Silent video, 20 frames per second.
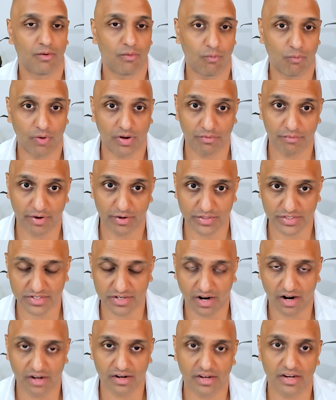One way to
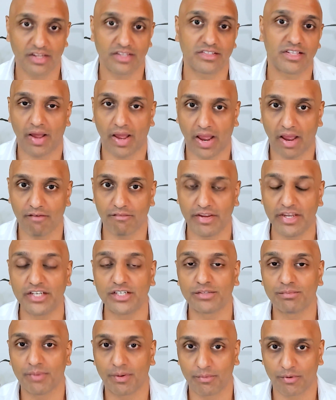start is have
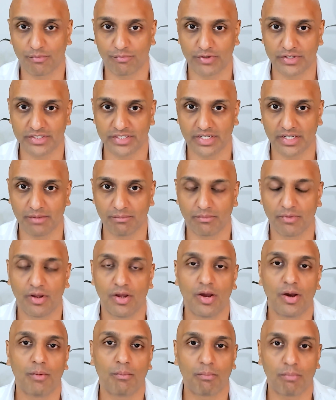each member of your team
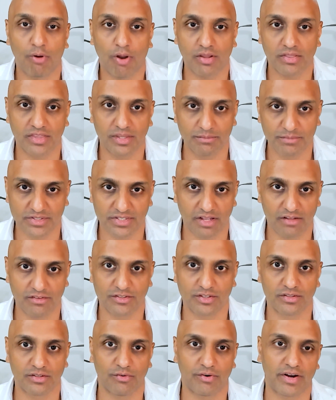plot themselves
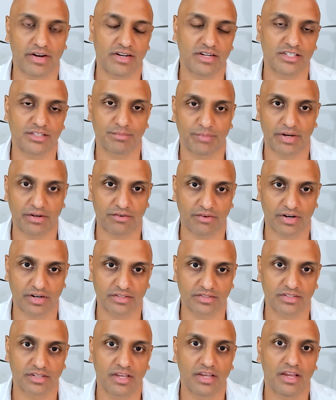on the readiness
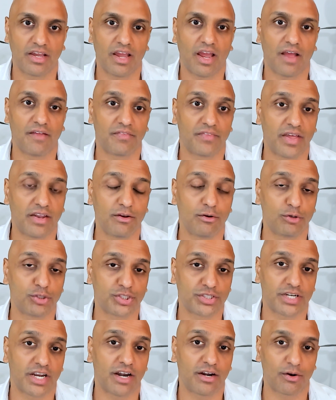matrix, and then you
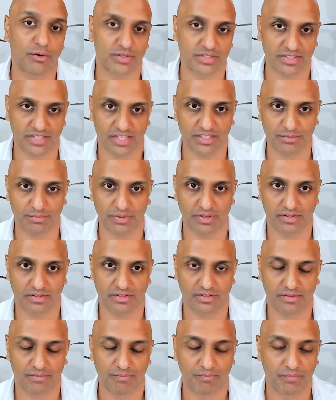share your assessment.
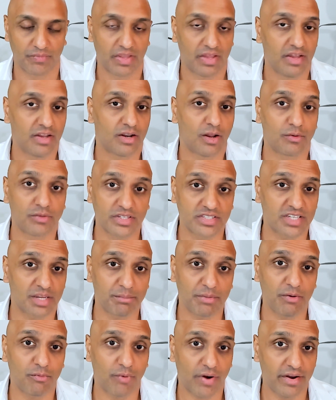Now, this can be
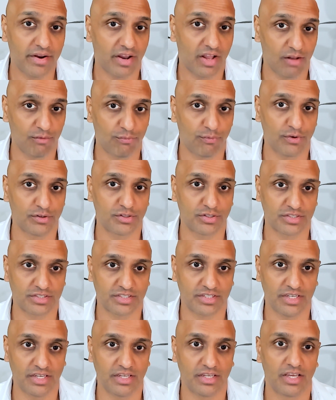very helpful to
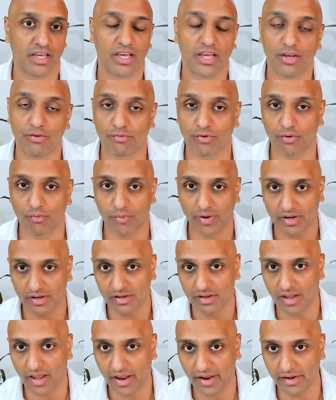see if you're well
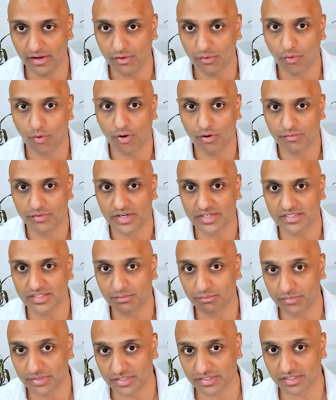aligned or if there's
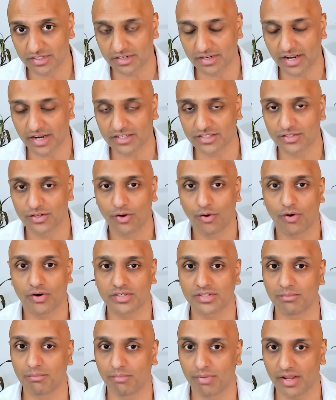some disconnects or
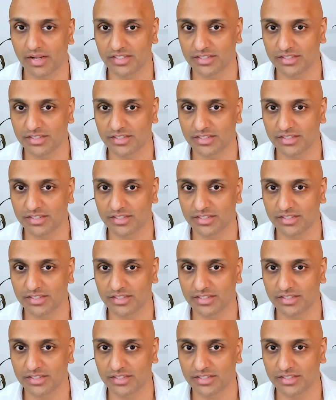some blind